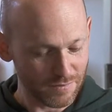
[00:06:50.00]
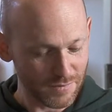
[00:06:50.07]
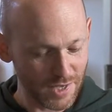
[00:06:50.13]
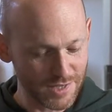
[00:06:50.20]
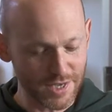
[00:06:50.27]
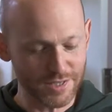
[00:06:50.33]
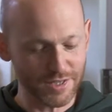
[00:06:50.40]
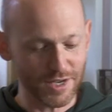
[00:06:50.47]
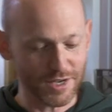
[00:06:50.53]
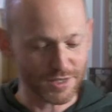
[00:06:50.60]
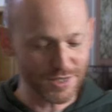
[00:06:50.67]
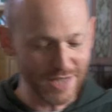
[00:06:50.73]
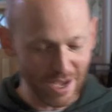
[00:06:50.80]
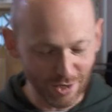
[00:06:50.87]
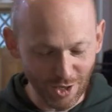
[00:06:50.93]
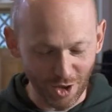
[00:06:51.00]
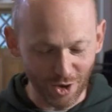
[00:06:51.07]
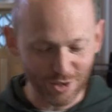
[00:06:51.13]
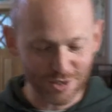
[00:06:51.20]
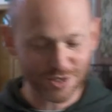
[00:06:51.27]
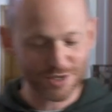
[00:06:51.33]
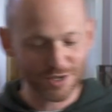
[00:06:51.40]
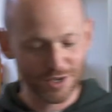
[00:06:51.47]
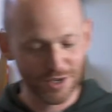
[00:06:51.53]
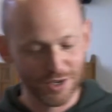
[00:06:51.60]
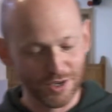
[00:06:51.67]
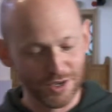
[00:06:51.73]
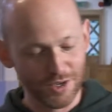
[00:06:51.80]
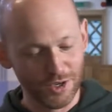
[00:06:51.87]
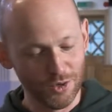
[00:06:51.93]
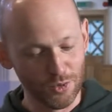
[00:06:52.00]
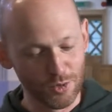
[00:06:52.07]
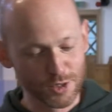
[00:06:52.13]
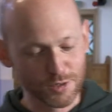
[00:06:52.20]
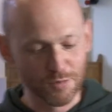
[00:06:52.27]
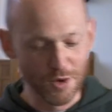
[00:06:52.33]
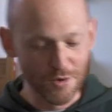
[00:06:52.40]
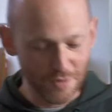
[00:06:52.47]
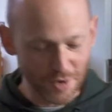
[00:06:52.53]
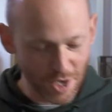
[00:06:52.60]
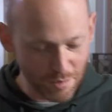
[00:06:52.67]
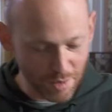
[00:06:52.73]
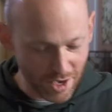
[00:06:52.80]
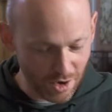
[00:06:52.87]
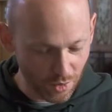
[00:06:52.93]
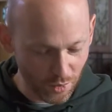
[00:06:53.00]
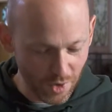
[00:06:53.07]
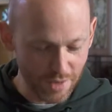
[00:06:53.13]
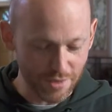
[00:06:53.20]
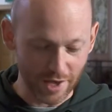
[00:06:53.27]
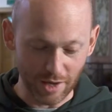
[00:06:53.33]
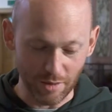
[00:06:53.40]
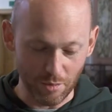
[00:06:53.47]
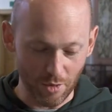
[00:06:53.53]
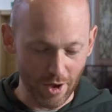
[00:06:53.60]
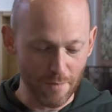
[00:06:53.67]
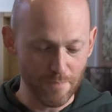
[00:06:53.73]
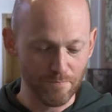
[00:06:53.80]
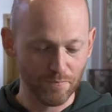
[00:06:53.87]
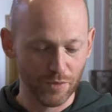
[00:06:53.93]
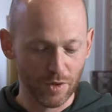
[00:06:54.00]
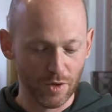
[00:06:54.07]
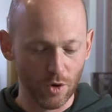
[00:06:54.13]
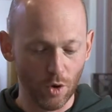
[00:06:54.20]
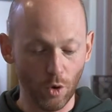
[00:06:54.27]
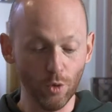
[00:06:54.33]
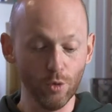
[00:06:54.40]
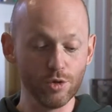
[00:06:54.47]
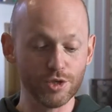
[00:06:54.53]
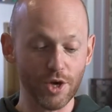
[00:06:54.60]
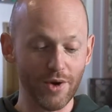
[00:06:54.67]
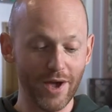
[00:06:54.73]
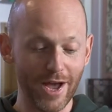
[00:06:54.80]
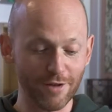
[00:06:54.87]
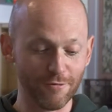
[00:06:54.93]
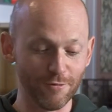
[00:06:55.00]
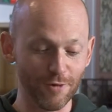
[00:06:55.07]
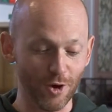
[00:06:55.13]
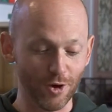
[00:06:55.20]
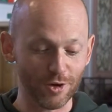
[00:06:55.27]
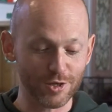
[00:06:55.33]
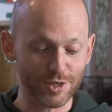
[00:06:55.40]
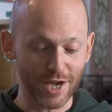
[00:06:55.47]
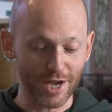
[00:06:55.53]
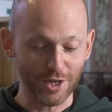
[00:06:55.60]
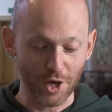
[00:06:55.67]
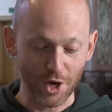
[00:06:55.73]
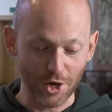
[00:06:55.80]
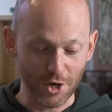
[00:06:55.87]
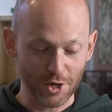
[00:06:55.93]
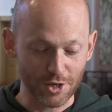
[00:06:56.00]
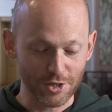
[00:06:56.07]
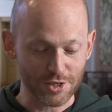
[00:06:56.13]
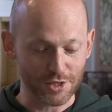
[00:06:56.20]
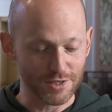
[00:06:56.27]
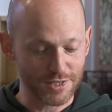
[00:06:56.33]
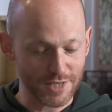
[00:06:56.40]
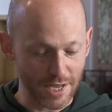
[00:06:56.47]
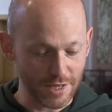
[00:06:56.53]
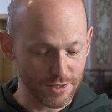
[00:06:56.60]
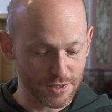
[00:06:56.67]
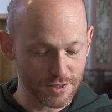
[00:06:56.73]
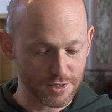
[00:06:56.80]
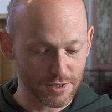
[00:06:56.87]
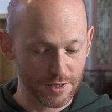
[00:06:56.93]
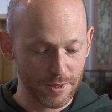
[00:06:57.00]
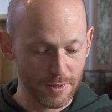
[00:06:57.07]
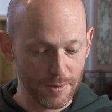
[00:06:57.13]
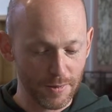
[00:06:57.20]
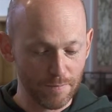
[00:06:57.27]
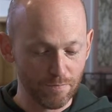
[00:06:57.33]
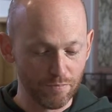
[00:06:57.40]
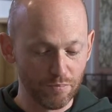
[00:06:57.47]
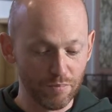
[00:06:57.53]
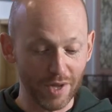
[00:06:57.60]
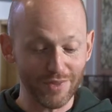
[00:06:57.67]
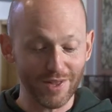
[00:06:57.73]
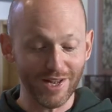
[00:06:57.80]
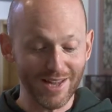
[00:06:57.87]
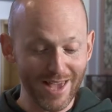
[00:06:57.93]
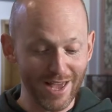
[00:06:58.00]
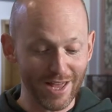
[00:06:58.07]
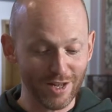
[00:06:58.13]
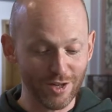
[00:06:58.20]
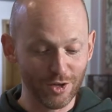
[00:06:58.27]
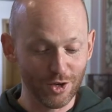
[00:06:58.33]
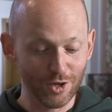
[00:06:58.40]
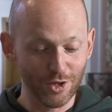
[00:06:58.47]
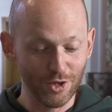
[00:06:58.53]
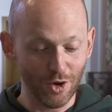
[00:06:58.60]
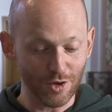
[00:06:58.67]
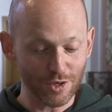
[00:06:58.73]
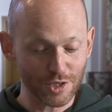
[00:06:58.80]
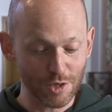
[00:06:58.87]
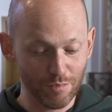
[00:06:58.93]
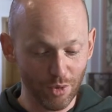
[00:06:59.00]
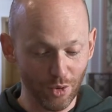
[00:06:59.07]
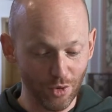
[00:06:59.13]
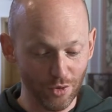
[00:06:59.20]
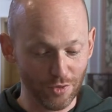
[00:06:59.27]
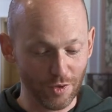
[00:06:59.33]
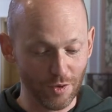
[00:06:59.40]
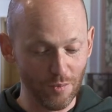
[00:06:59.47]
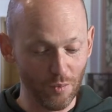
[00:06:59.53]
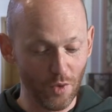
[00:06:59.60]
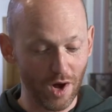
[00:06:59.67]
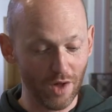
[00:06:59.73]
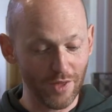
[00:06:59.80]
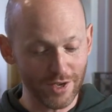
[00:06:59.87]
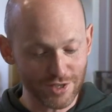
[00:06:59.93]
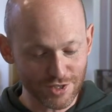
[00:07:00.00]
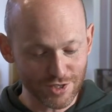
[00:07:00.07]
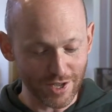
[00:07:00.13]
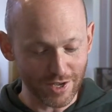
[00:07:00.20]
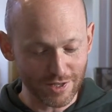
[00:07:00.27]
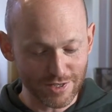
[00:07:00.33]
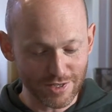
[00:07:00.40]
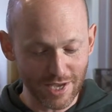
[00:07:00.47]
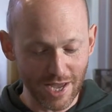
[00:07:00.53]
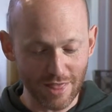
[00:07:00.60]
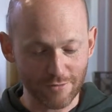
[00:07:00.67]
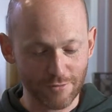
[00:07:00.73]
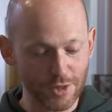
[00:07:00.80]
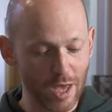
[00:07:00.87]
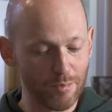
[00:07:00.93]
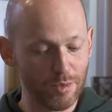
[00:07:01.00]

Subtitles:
It says this, "Now Lot, who was moving about with Abraham, also had flocks and herds and tents, but the land could not support them while they stayed together, for their